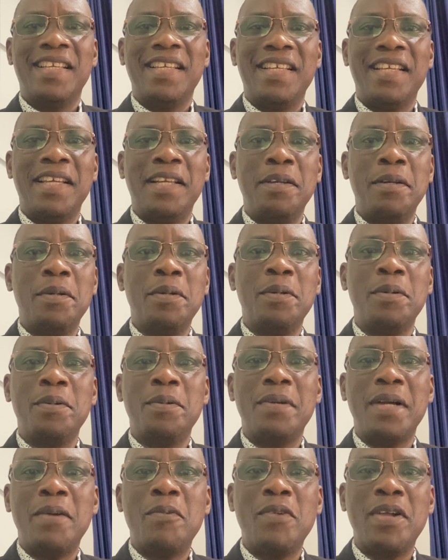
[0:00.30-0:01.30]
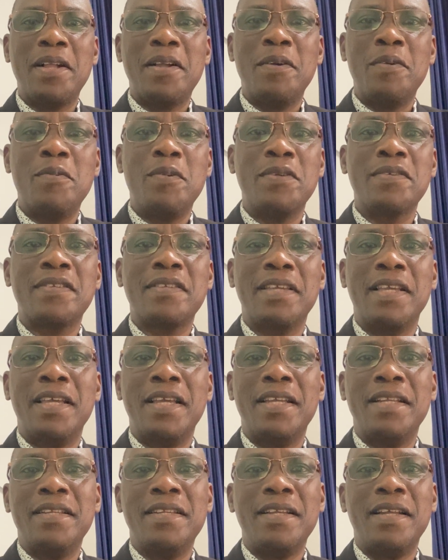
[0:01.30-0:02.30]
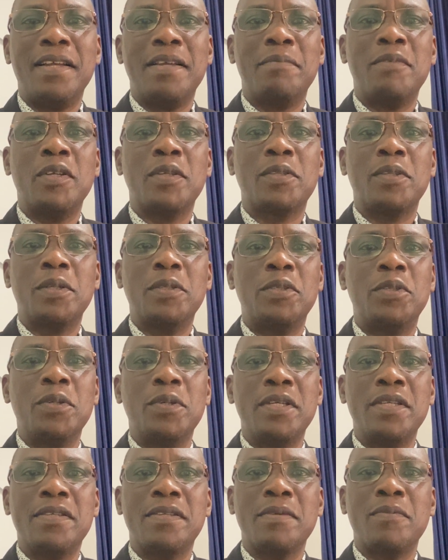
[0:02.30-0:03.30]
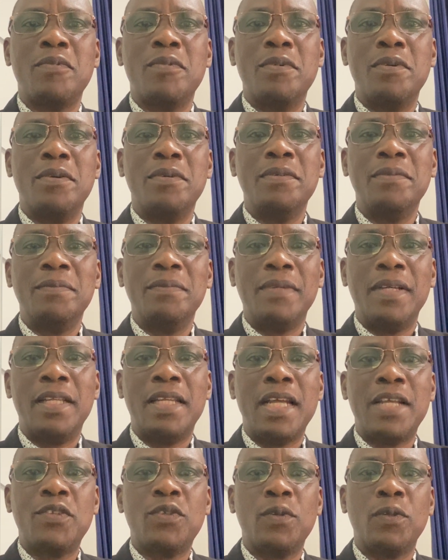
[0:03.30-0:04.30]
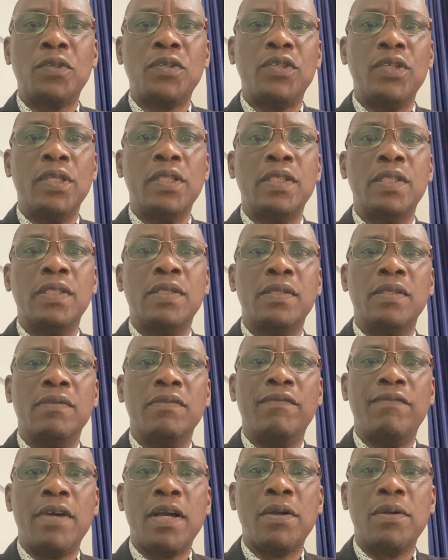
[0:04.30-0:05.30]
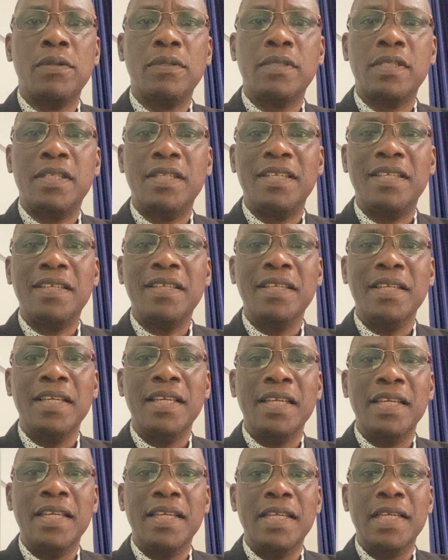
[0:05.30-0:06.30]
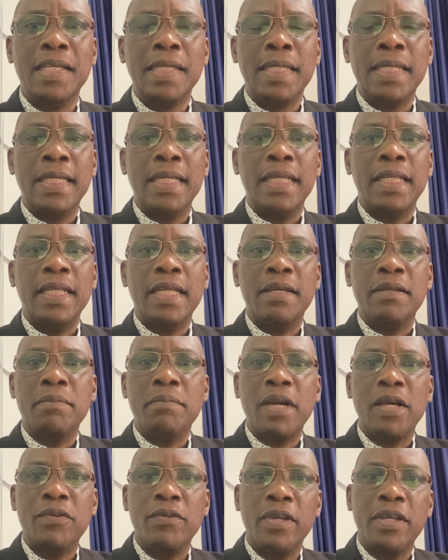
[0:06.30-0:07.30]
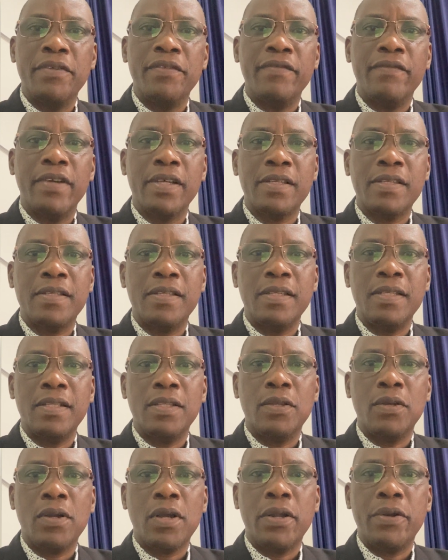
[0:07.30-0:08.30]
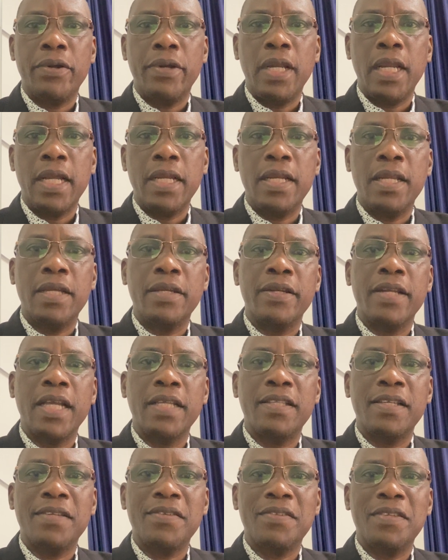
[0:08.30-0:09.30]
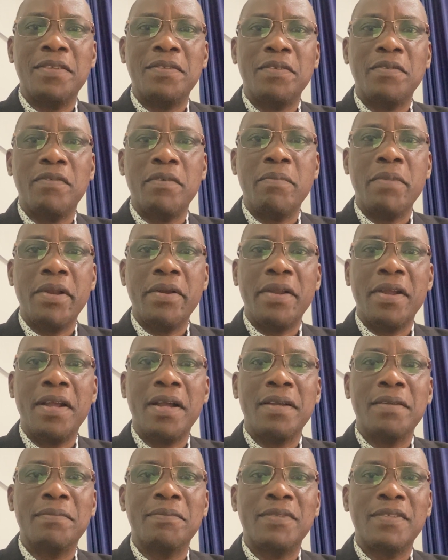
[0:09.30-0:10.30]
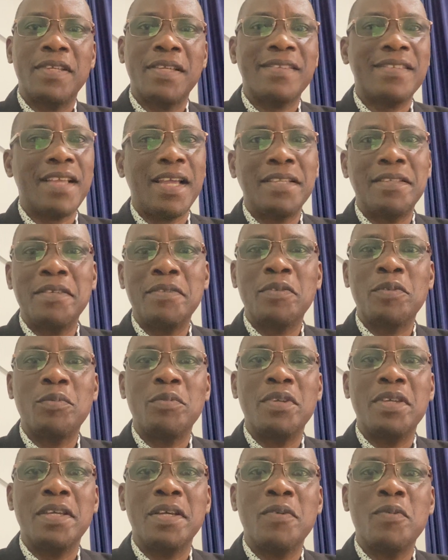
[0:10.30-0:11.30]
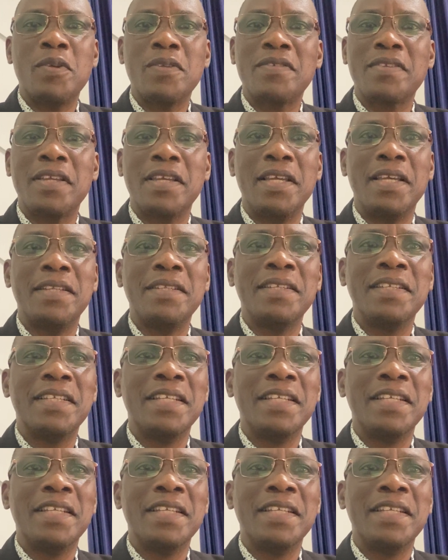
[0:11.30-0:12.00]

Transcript: Hello and welcome once again. I am Dr. Ezekwugo, an associate faculty in Emmanuel University, North Carolina, United States of America. It's exciting to be here once again.